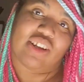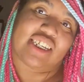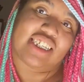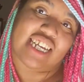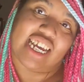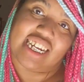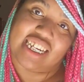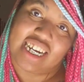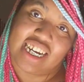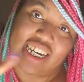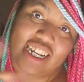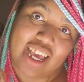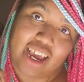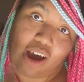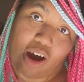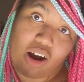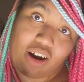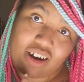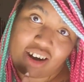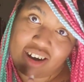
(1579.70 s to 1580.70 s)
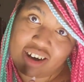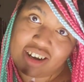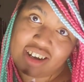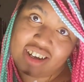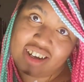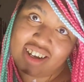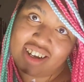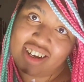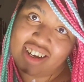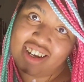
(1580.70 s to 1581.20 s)
didn't take none of their art,
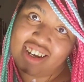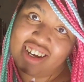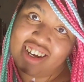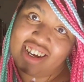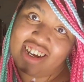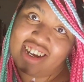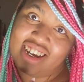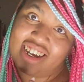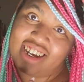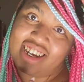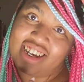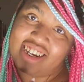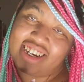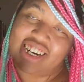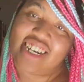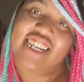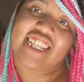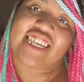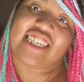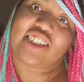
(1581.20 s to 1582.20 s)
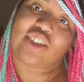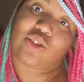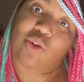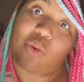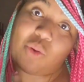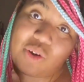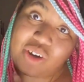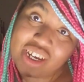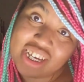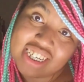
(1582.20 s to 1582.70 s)
none of their
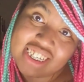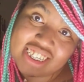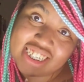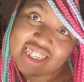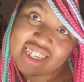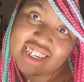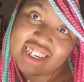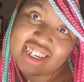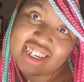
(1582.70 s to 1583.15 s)
stories?